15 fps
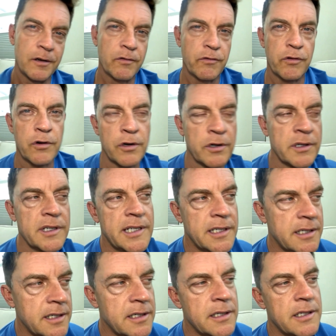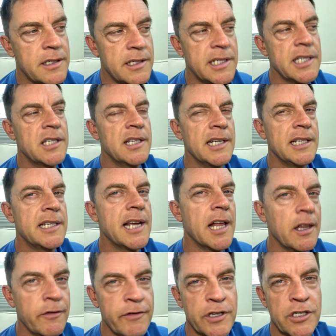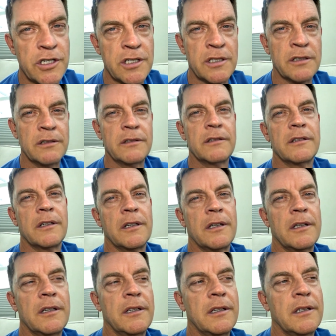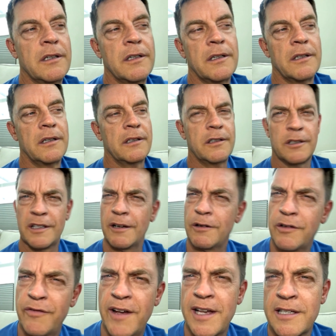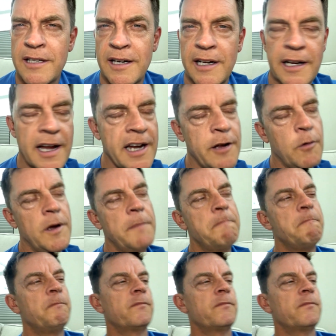for Disney television. Thought that was fascinating. Anyway,